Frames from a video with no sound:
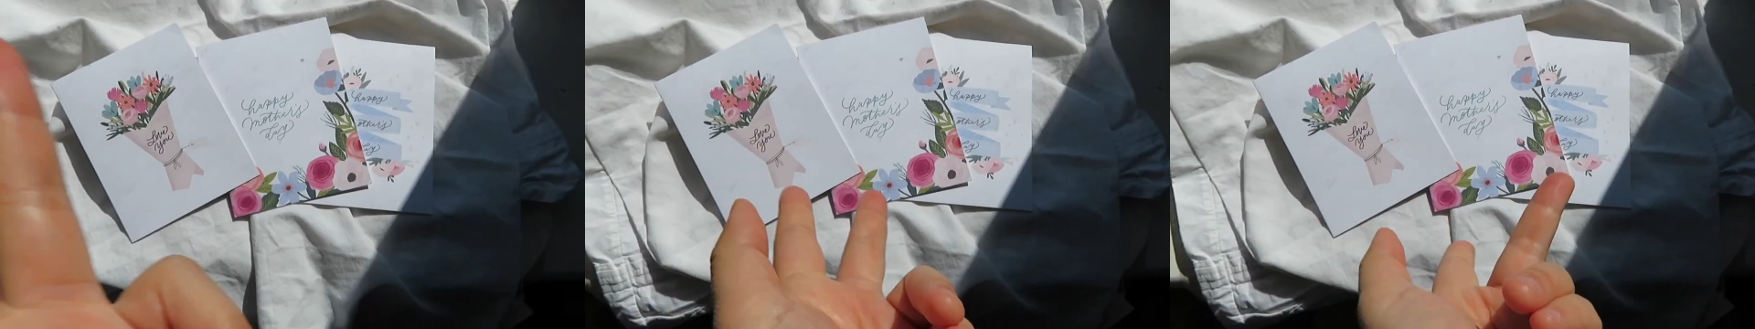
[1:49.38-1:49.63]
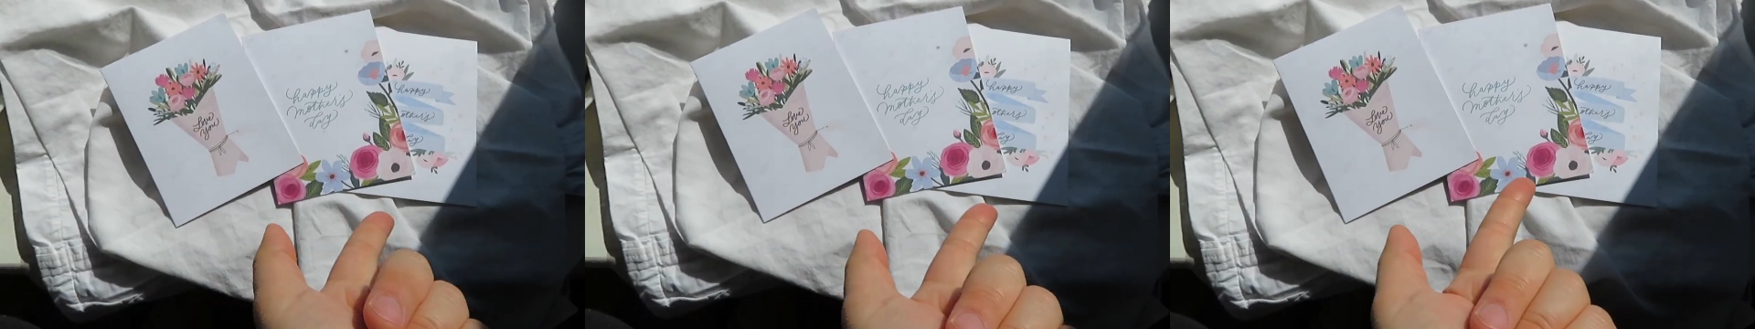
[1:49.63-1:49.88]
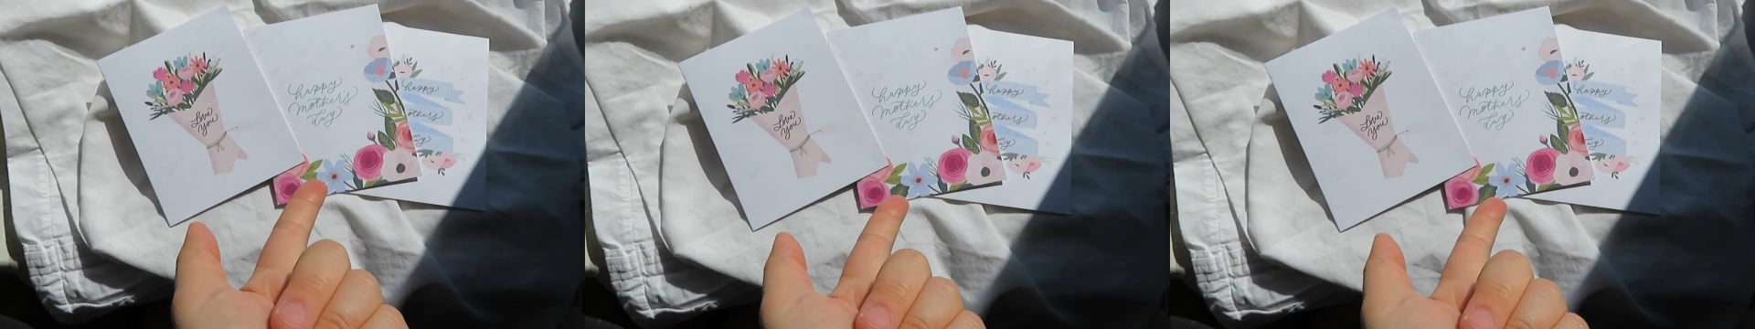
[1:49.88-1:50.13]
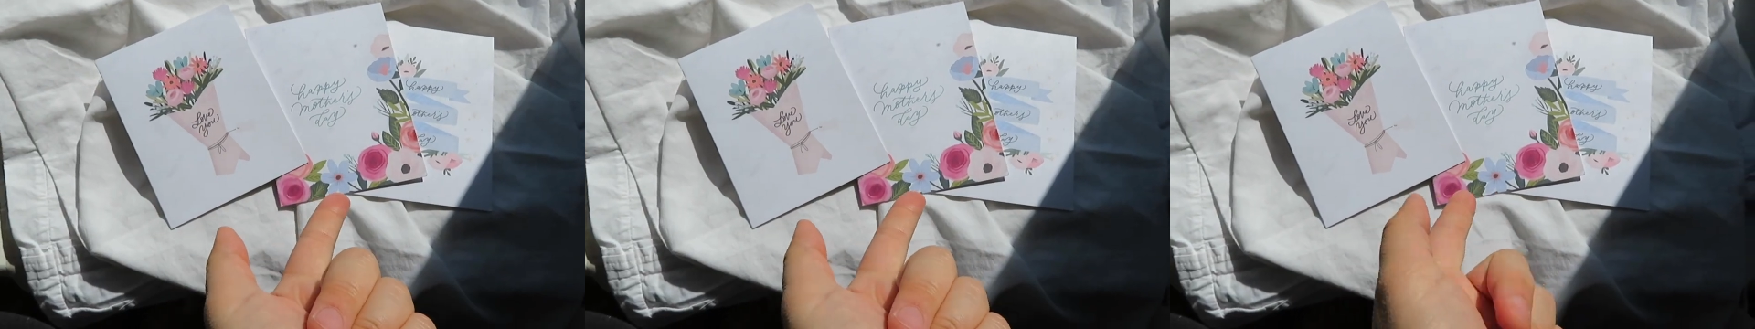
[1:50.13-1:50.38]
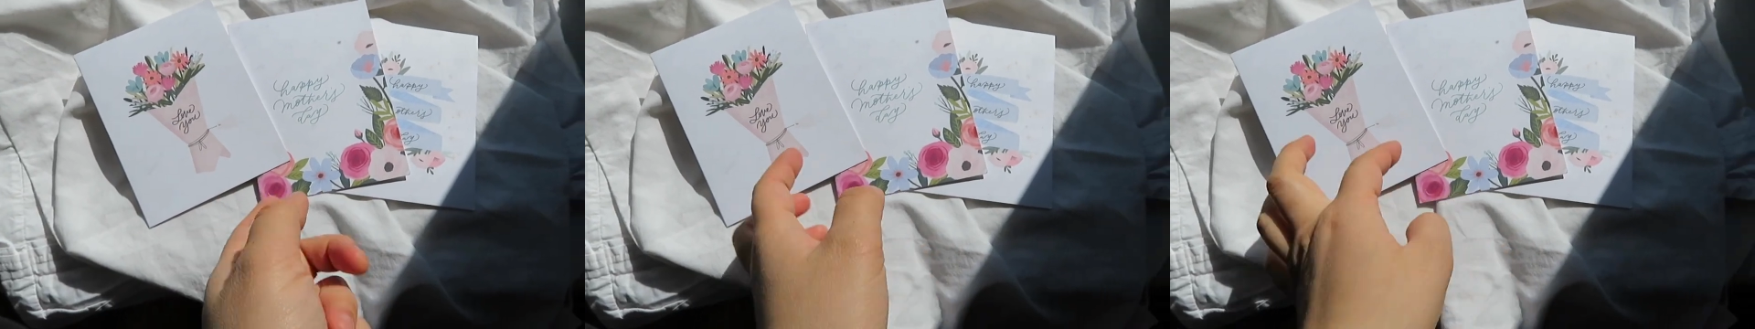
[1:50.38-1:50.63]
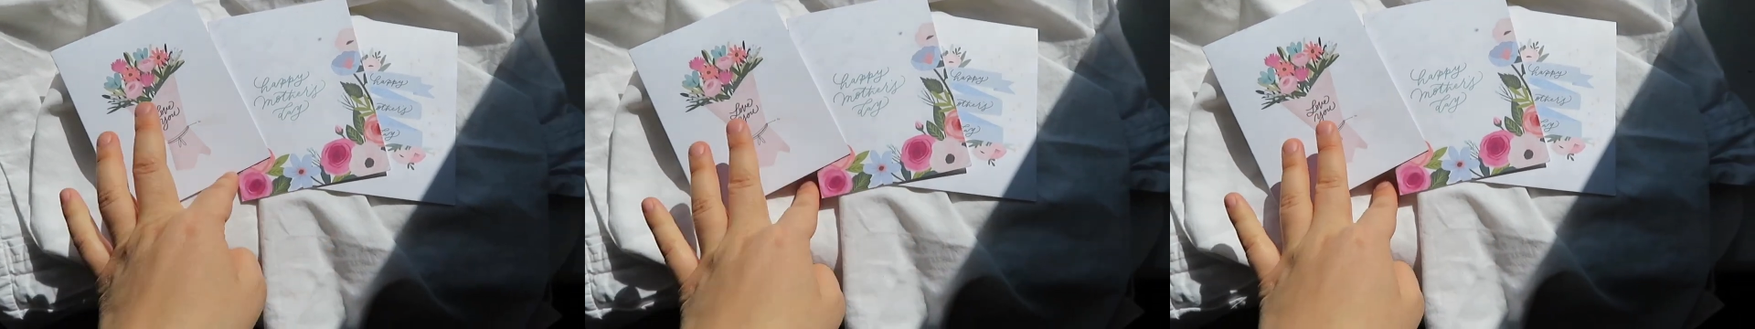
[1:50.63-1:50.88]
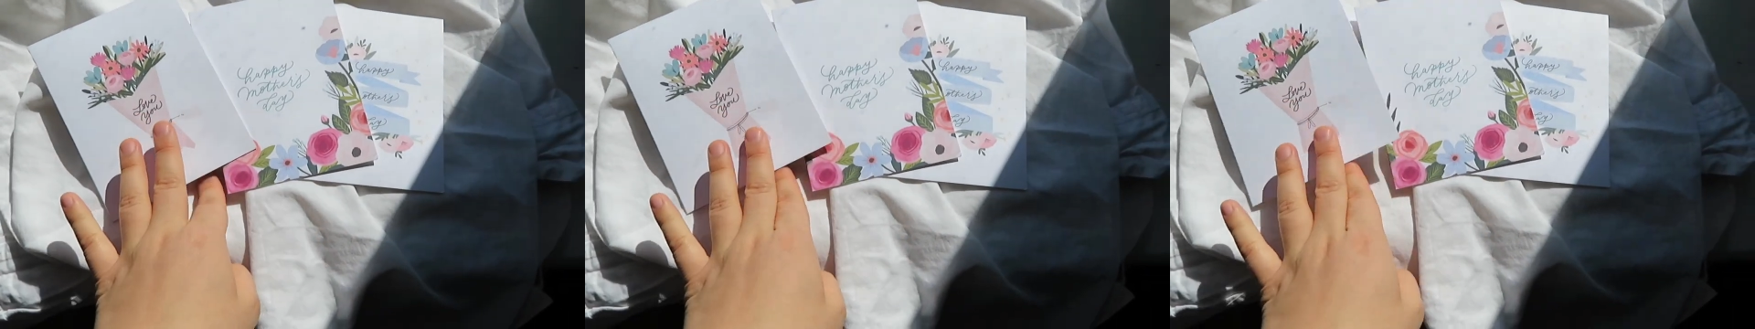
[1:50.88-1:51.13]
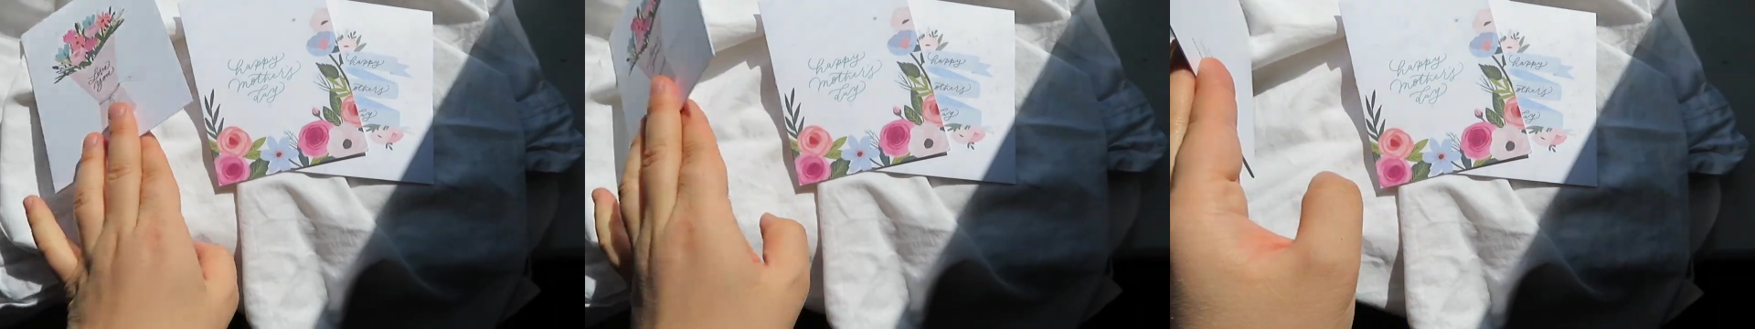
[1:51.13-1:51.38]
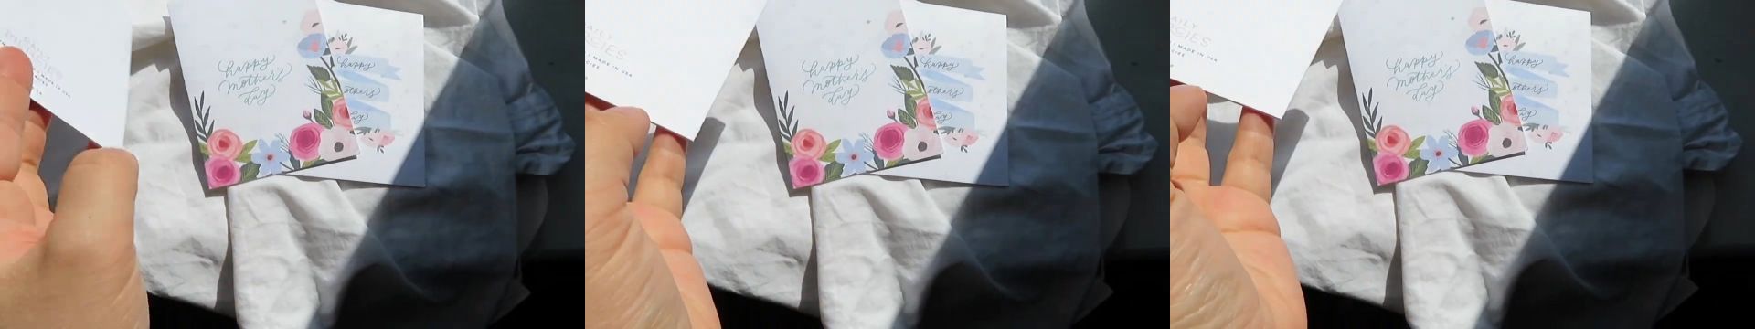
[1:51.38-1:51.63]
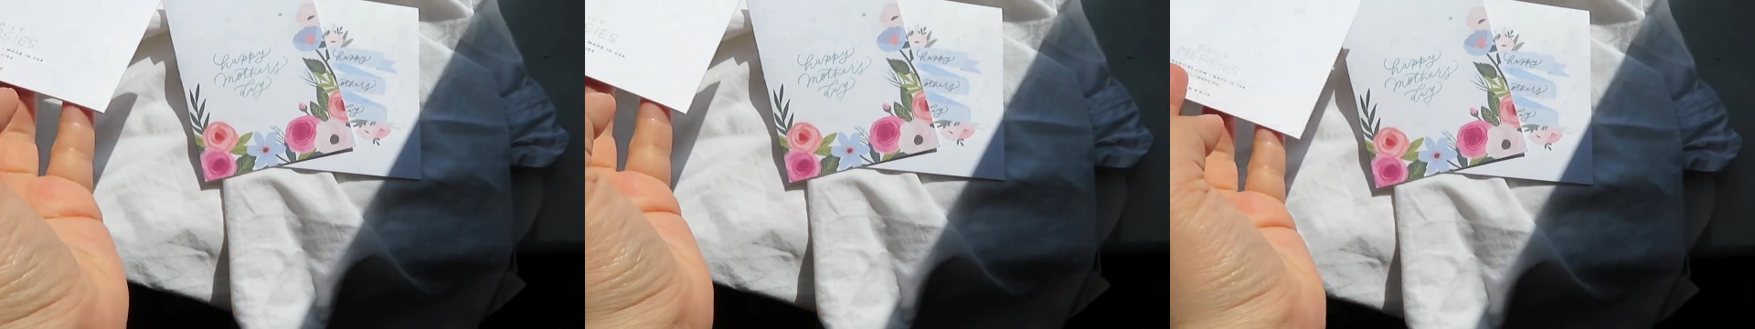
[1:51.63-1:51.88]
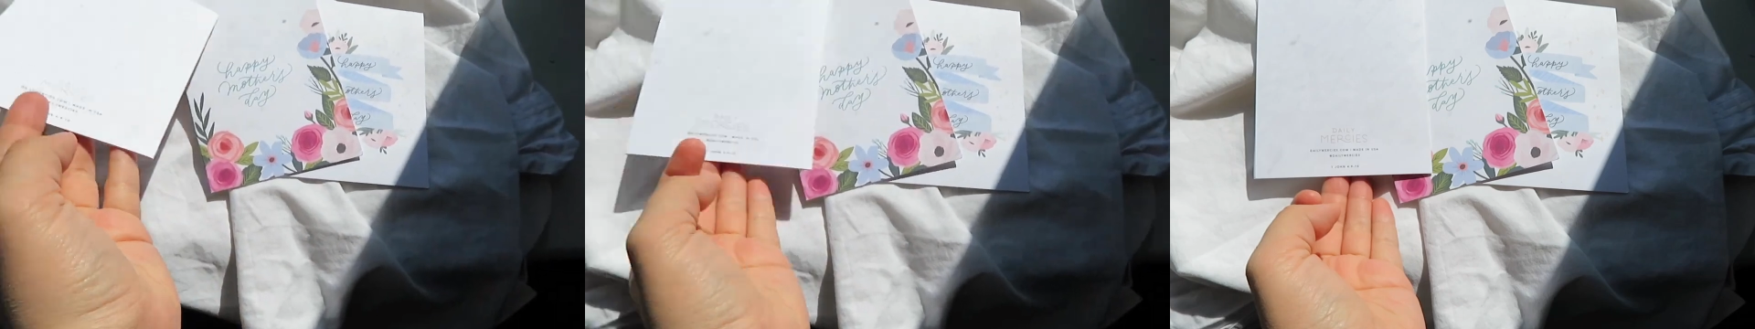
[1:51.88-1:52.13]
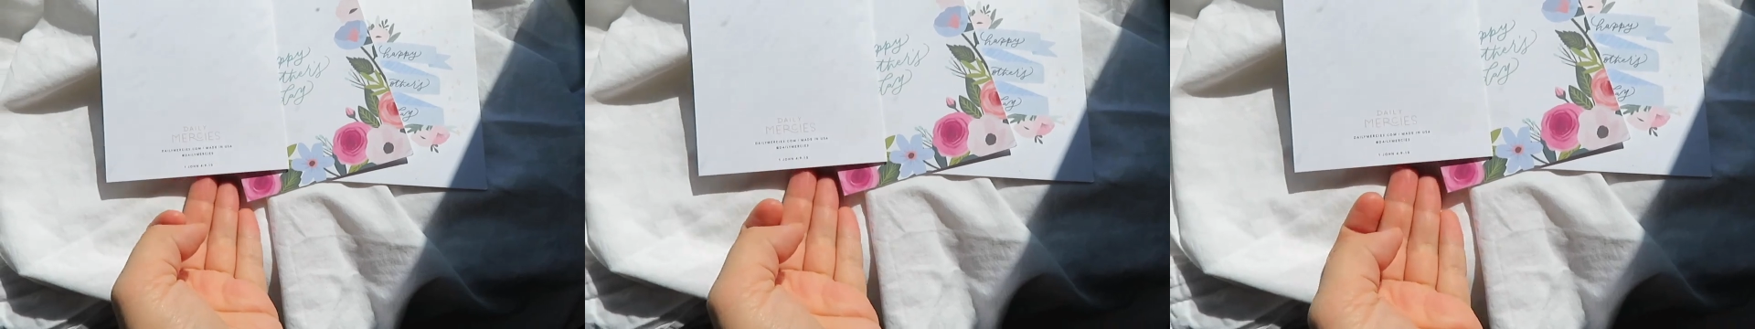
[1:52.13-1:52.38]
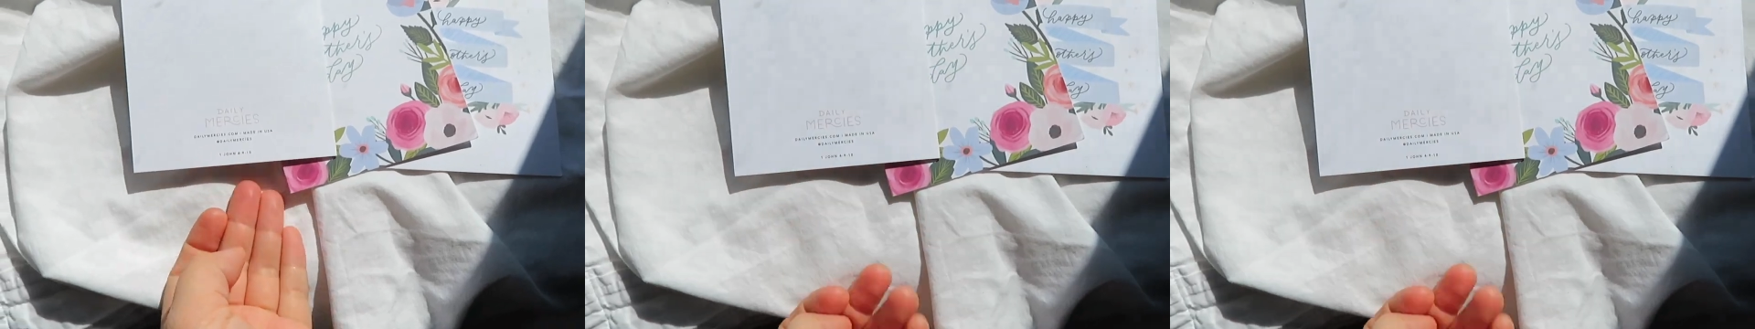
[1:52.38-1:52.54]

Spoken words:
[unreadable: no face in view]